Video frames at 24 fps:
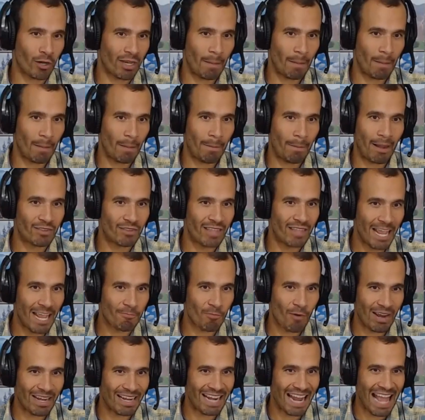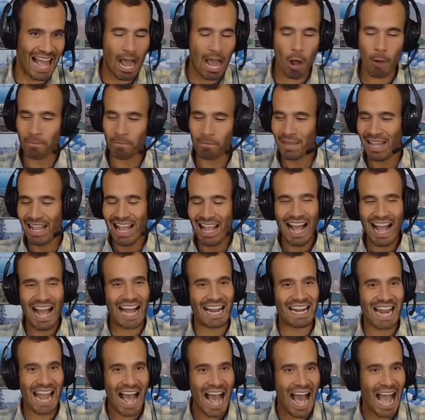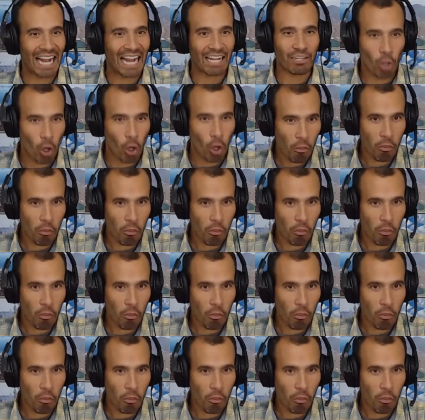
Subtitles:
about them right now, and I don't